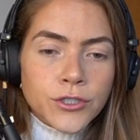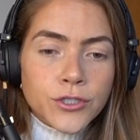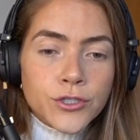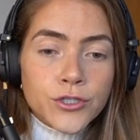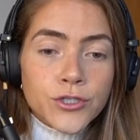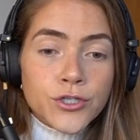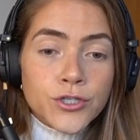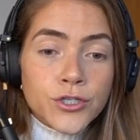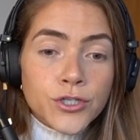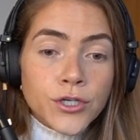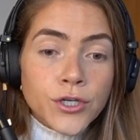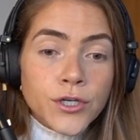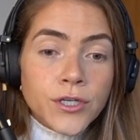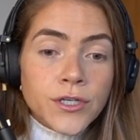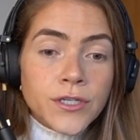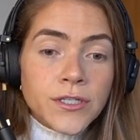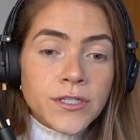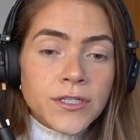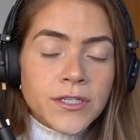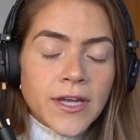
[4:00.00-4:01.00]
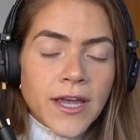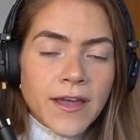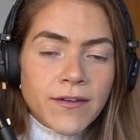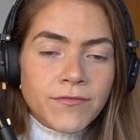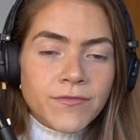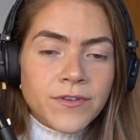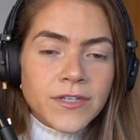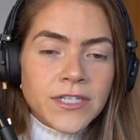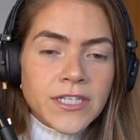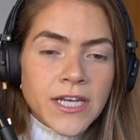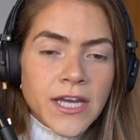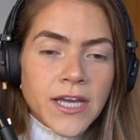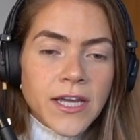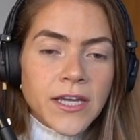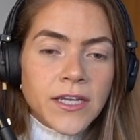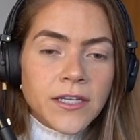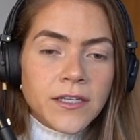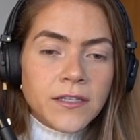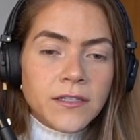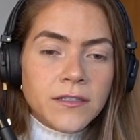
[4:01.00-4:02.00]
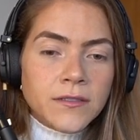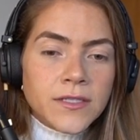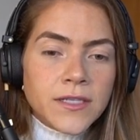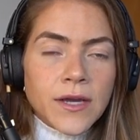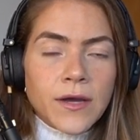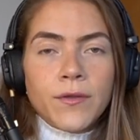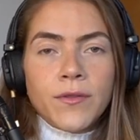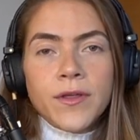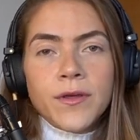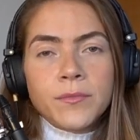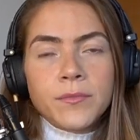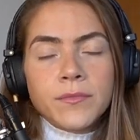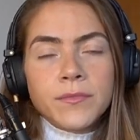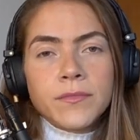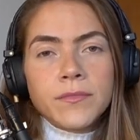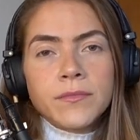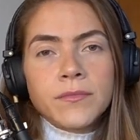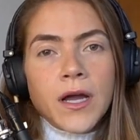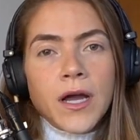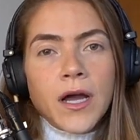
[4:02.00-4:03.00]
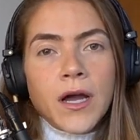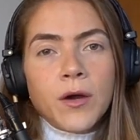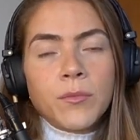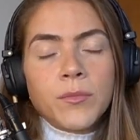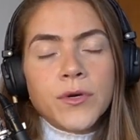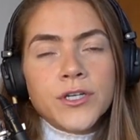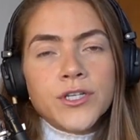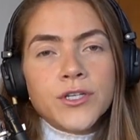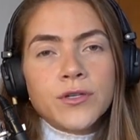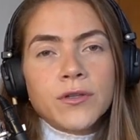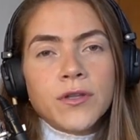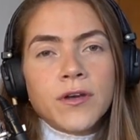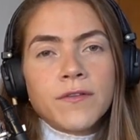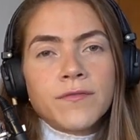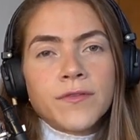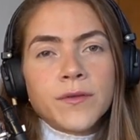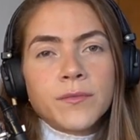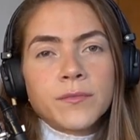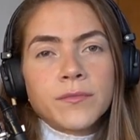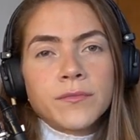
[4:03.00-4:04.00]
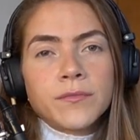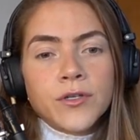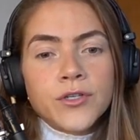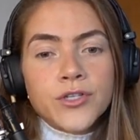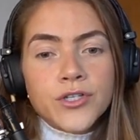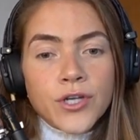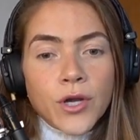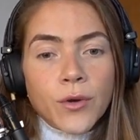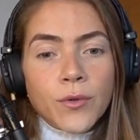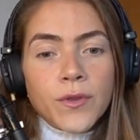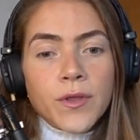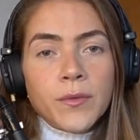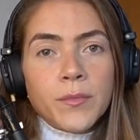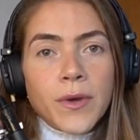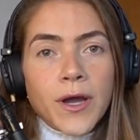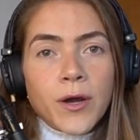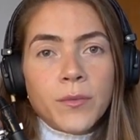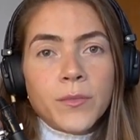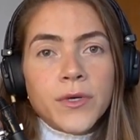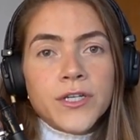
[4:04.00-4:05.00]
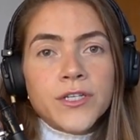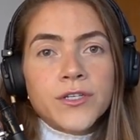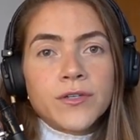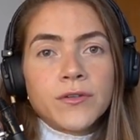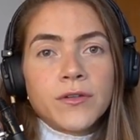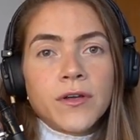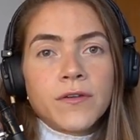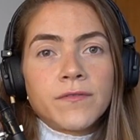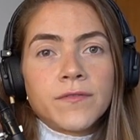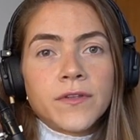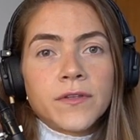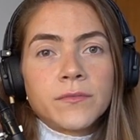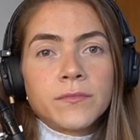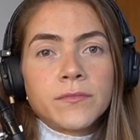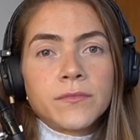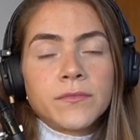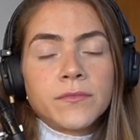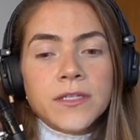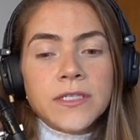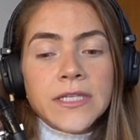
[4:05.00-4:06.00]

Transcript: you should every day tell them how much you love them, show them how much you love them,